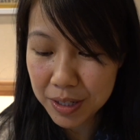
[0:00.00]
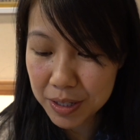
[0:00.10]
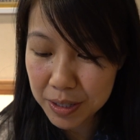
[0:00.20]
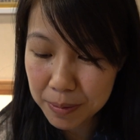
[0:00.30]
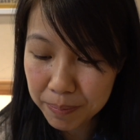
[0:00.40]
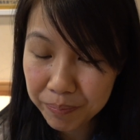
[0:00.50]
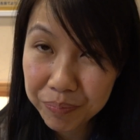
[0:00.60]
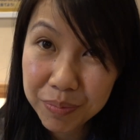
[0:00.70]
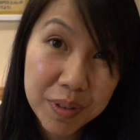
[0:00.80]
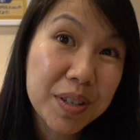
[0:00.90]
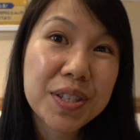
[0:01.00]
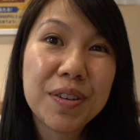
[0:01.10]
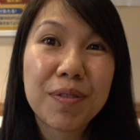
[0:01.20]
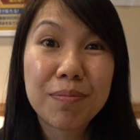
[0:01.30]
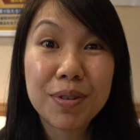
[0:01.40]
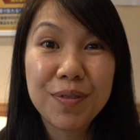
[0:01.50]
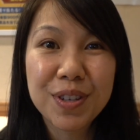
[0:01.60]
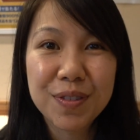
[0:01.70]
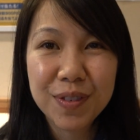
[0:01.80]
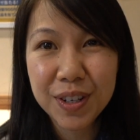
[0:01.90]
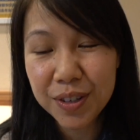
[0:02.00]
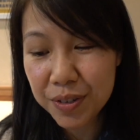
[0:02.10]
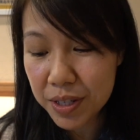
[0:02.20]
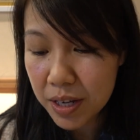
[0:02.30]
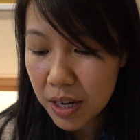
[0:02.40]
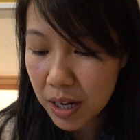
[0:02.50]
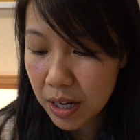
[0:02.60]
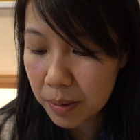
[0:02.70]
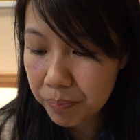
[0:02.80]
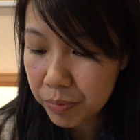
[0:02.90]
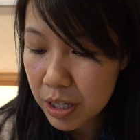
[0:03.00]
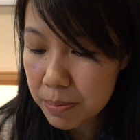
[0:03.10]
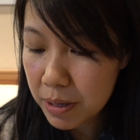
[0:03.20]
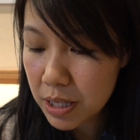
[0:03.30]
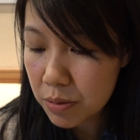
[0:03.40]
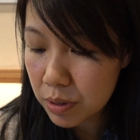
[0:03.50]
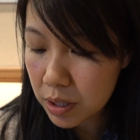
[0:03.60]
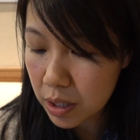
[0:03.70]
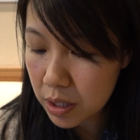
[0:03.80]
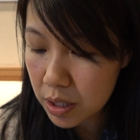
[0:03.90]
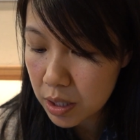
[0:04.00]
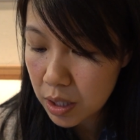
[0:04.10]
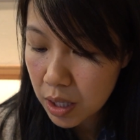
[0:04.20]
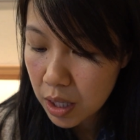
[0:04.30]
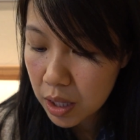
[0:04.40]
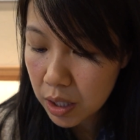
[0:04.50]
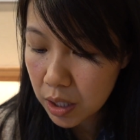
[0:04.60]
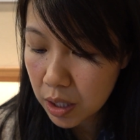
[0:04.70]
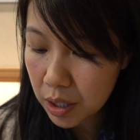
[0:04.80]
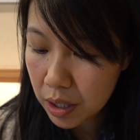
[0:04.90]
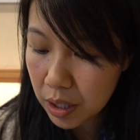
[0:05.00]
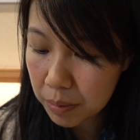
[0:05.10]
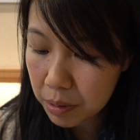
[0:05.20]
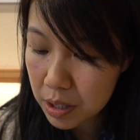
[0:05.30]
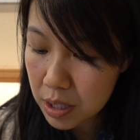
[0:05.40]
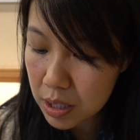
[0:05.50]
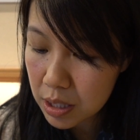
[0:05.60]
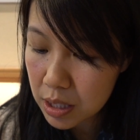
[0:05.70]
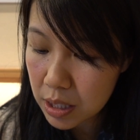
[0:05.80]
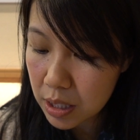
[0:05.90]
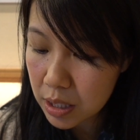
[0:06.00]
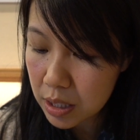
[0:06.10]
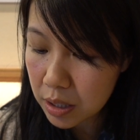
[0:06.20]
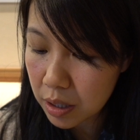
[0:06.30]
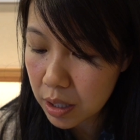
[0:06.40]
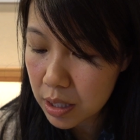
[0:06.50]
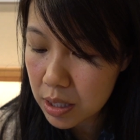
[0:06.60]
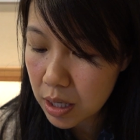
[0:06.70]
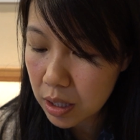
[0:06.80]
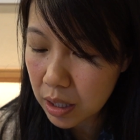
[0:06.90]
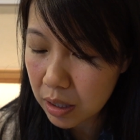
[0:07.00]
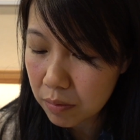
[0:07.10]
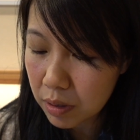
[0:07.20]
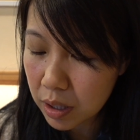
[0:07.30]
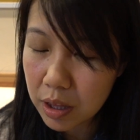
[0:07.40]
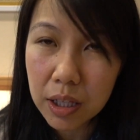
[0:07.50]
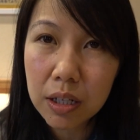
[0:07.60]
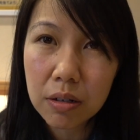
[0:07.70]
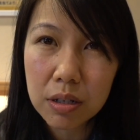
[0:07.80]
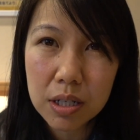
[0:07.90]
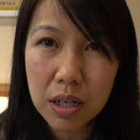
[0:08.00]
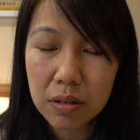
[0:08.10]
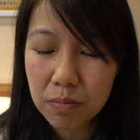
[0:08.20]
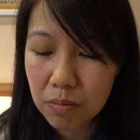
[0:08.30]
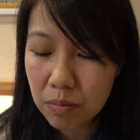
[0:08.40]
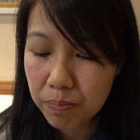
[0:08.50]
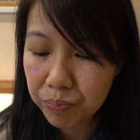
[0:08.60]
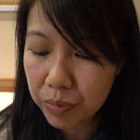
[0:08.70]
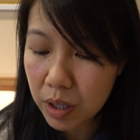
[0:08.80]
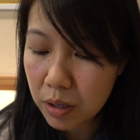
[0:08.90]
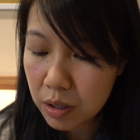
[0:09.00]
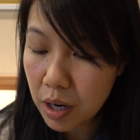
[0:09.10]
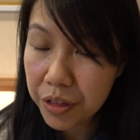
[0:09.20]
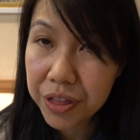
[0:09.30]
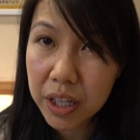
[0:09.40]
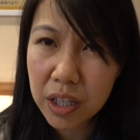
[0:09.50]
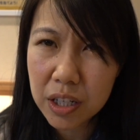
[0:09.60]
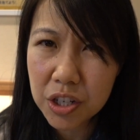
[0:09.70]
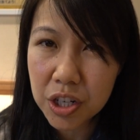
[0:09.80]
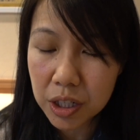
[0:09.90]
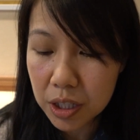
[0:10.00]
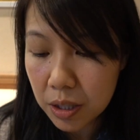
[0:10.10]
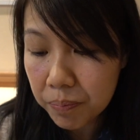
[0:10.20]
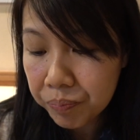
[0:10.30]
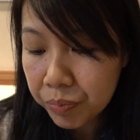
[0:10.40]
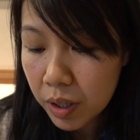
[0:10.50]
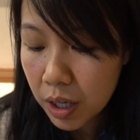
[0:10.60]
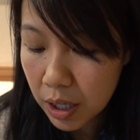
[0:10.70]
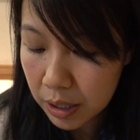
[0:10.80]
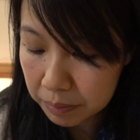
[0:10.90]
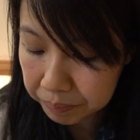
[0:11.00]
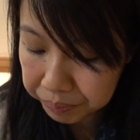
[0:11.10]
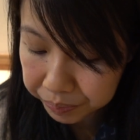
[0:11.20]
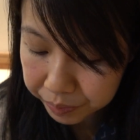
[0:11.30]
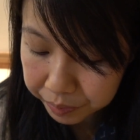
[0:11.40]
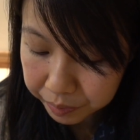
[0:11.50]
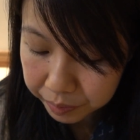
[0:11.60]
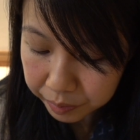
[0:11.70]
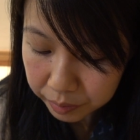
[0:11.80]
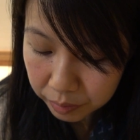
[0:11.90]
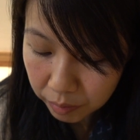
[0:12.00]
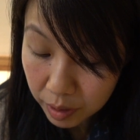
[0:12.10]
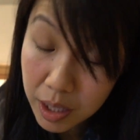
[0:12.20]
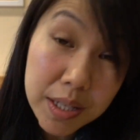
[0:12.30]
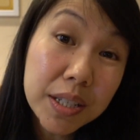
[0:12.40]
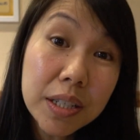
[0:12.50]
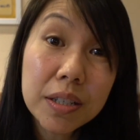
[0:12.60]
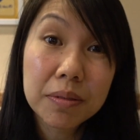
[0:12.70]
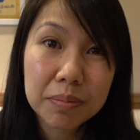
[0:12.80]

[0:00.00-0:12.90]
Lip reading: as seen from previous videos. The spice is really nice. The consistency is good. It's not like really thin, or it's not thick and chunky. And it's good.